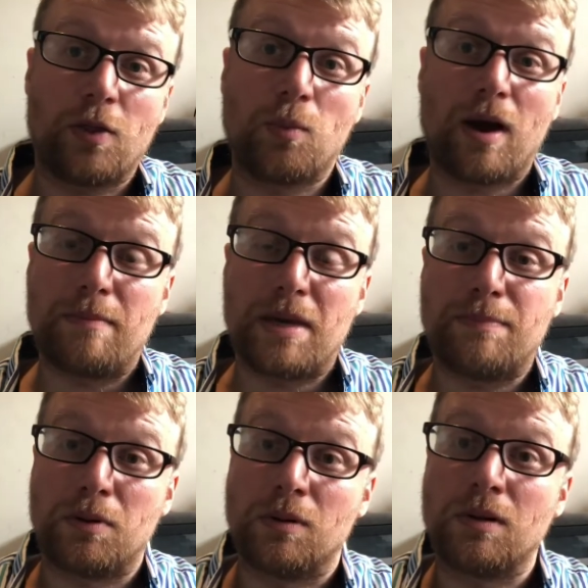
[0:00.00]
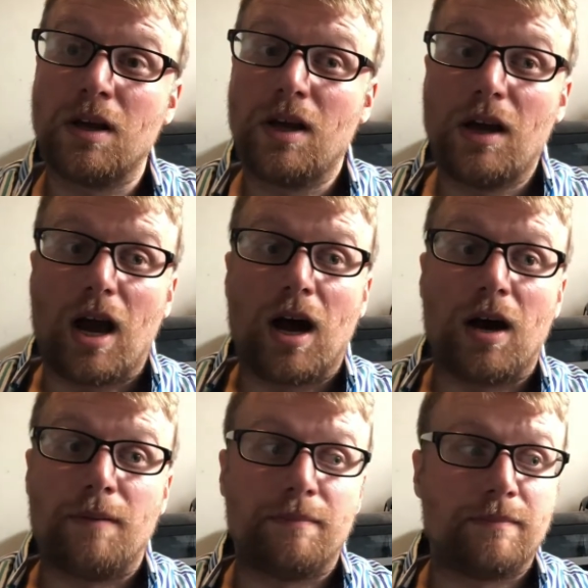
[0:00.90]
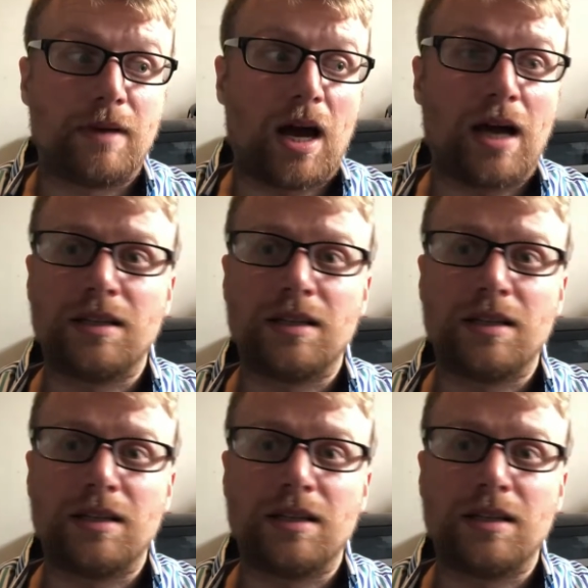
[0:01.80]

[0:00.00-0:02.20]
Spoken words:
other white people, and